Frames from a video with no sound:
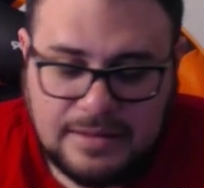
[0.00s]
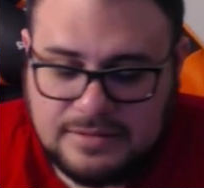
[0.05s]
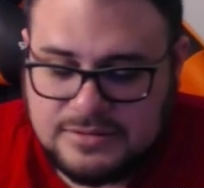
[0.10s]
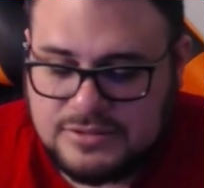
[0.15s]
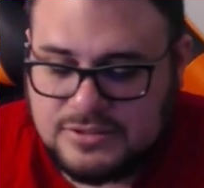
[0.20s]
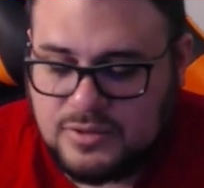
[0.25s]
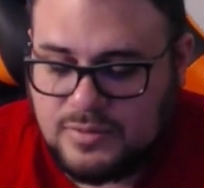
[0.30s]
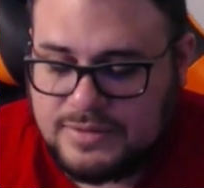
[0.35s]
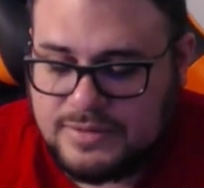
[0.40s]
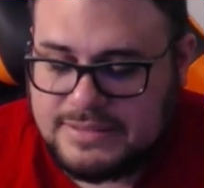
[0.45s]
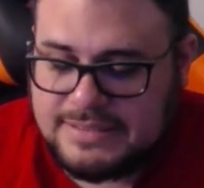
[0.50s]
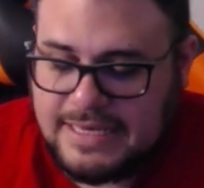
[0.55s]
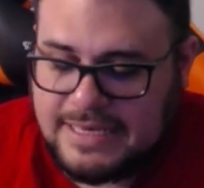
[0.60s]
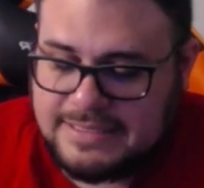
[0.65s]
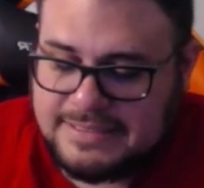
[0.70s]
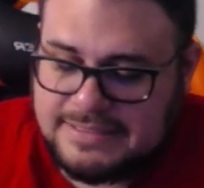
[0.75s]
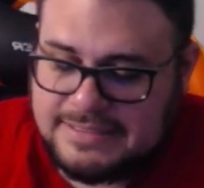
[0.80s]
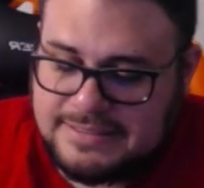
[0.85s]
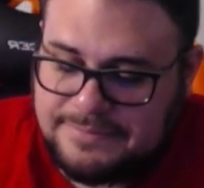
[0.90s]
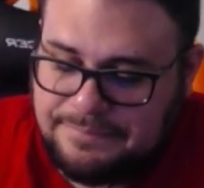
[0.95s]
So it
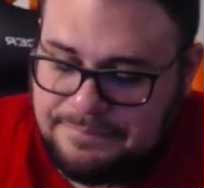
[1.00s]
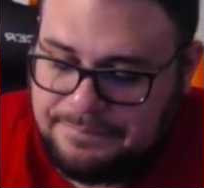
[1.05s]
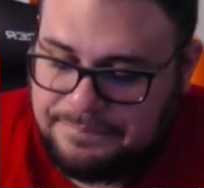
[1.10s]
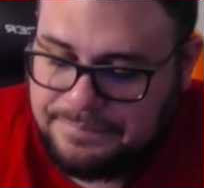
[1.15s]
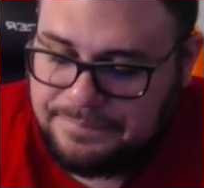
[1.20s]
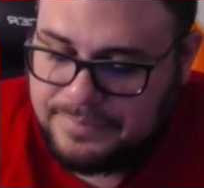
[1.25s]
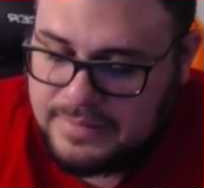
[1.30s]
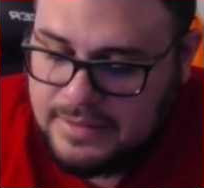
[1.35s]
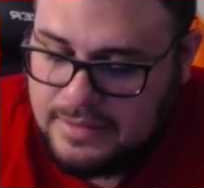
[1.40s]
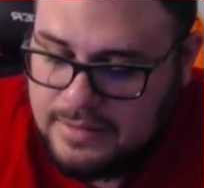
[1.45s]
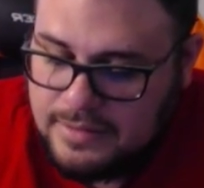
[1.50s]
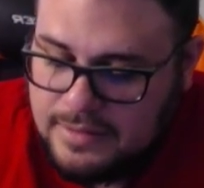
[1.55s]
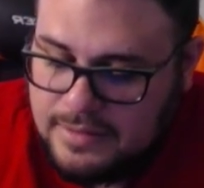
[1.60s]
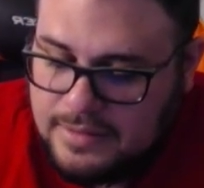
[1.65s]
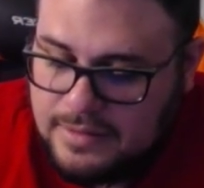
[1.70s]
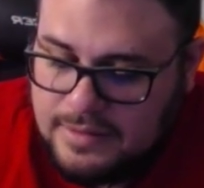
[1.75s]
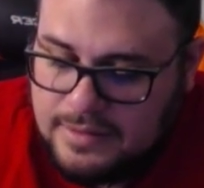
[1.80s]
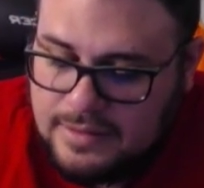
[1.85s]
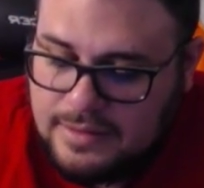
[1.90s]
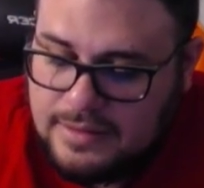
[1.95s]
says,
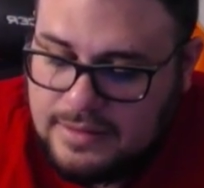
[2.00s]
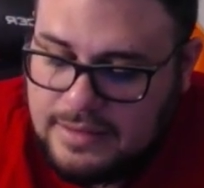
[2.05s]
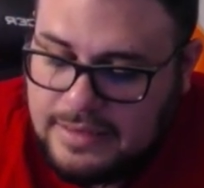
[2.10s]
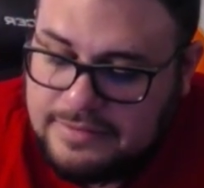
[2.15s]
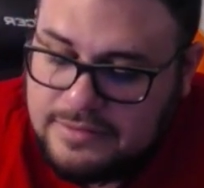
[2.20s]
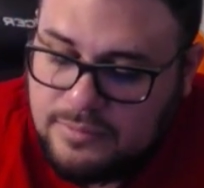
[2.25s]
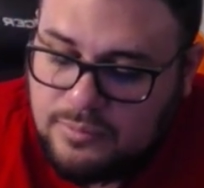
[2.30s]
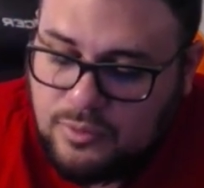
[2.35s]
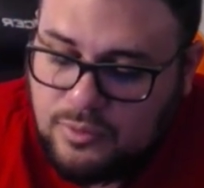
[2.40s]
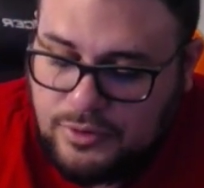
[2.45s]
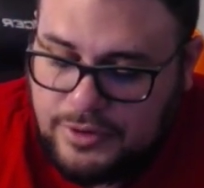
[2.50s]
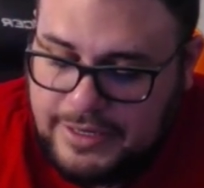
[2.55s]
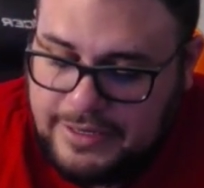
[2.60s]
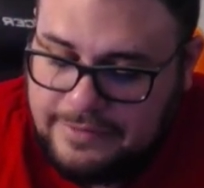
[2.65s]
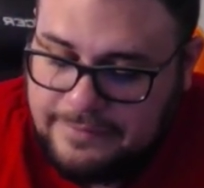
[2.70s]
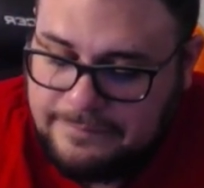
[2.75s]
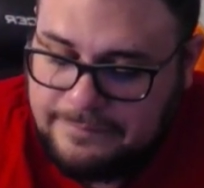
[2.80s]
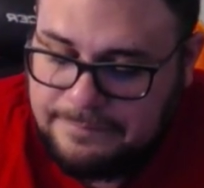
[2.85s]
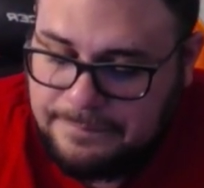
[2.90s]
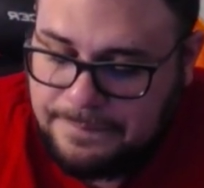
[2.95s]
in the
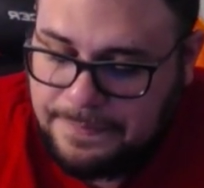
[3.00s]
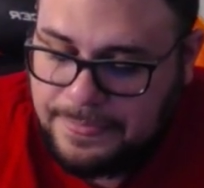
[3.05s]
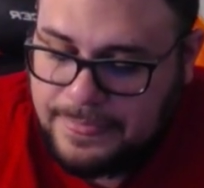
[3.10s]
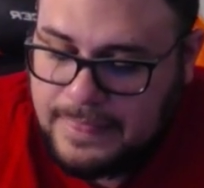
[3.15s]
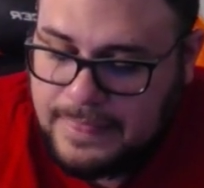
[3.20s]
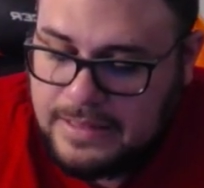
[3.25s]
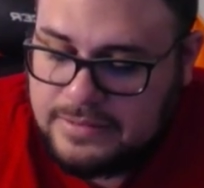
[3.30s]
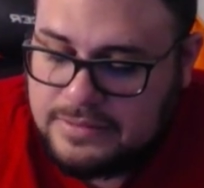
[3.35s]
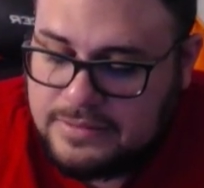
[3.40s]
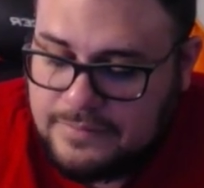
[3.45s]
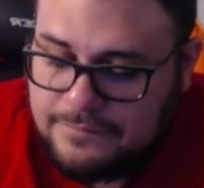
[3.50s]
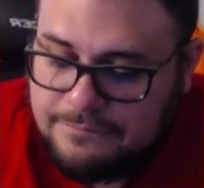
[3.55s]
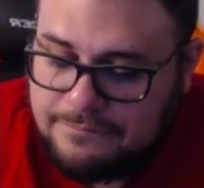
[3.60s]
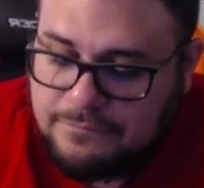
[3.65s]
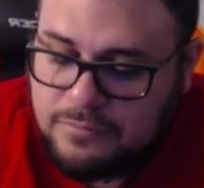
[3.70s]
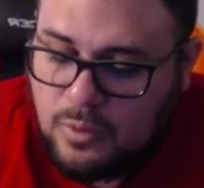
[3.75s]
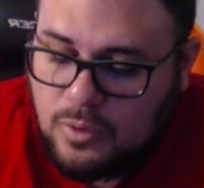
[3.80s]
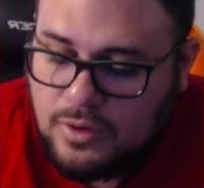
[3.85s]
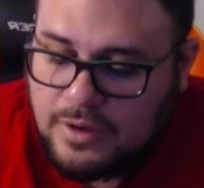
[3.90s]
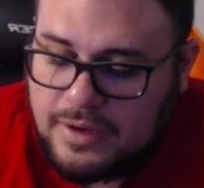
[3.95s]
morning, the
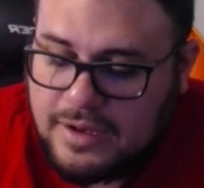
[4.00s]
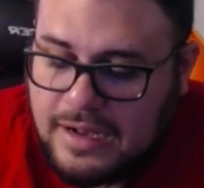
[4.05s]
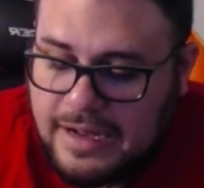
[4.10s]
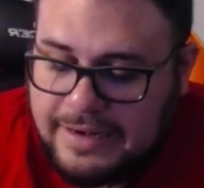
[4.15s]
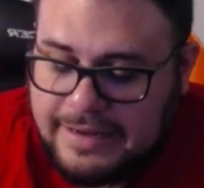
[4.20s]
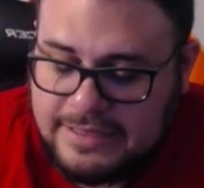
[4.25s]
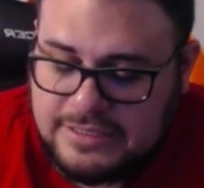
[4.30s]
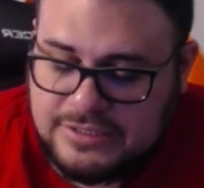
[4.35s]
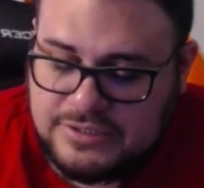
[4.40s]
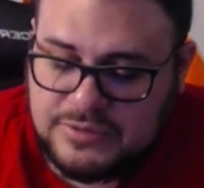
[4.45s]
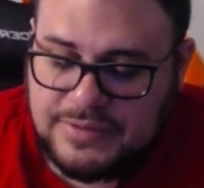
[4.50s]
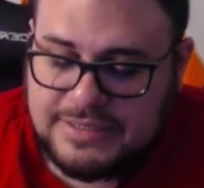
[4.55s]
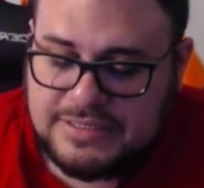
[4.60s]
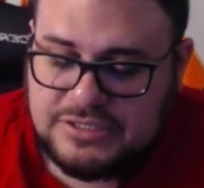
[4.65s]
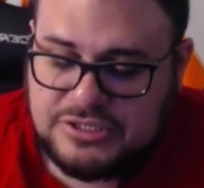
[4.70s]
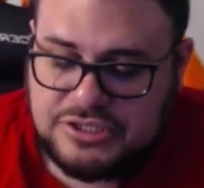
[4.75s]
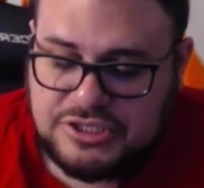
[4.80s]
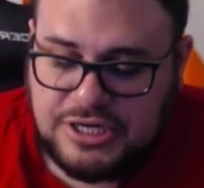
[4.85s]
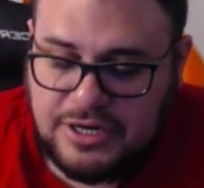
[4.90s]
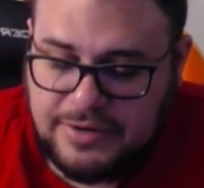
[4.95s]
fool got into
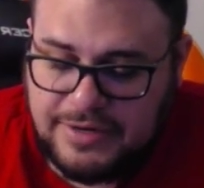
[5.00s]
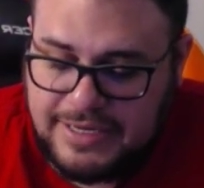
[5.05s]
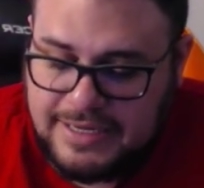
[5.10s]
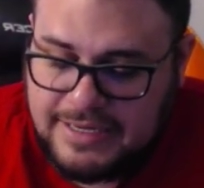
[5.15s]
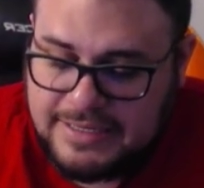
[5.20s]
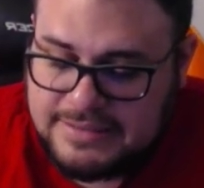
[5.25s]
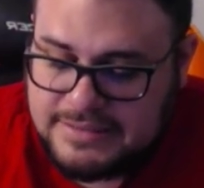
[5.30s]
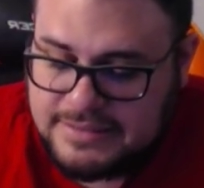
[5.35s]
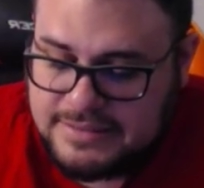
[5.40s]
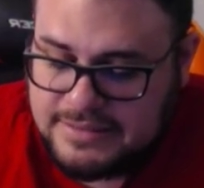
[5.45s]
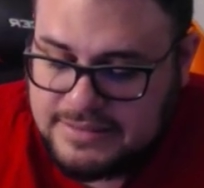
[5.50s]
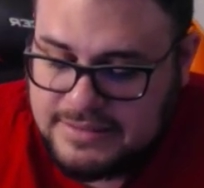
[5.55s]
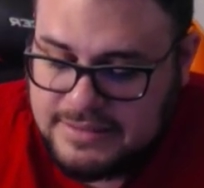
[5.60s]
his chariot.